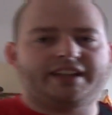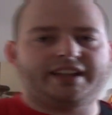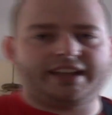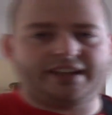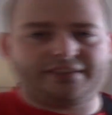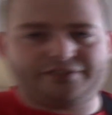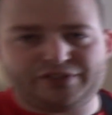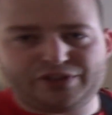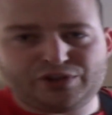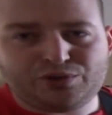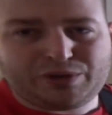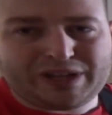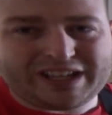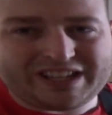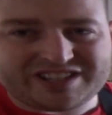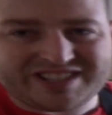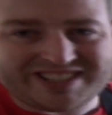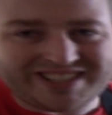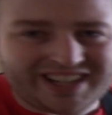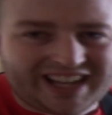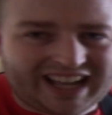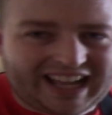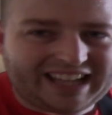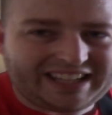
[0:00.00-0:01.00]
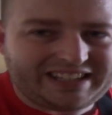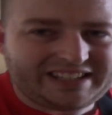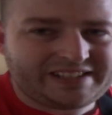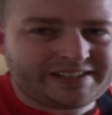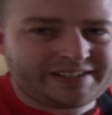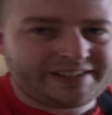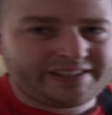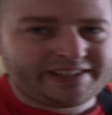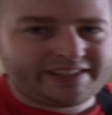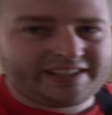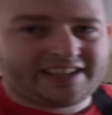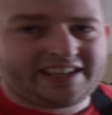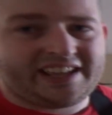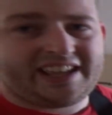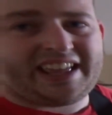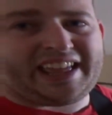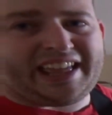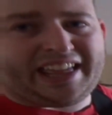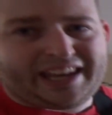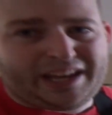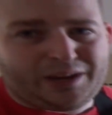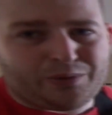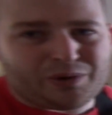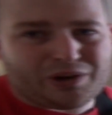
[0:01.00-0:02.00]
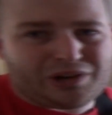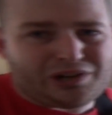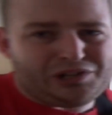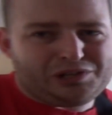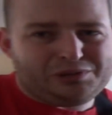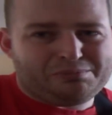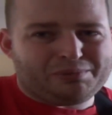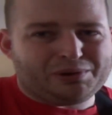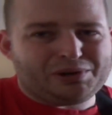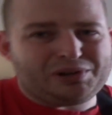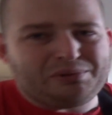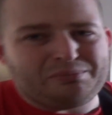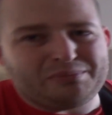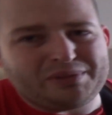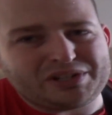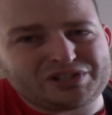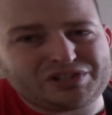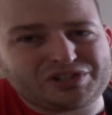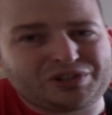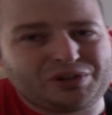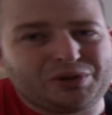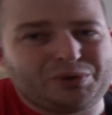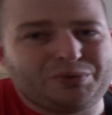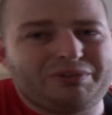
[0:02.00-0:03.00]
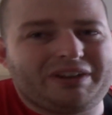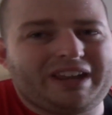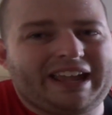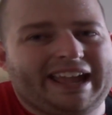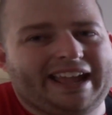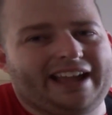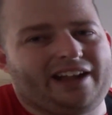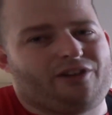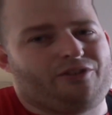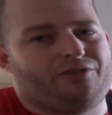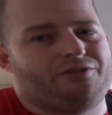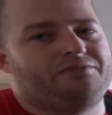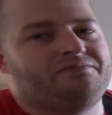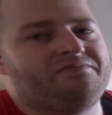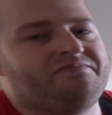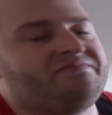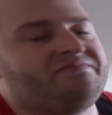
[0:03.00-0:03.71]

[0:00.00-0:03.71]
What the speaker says: if you get shot anywhere, you pretty much go down.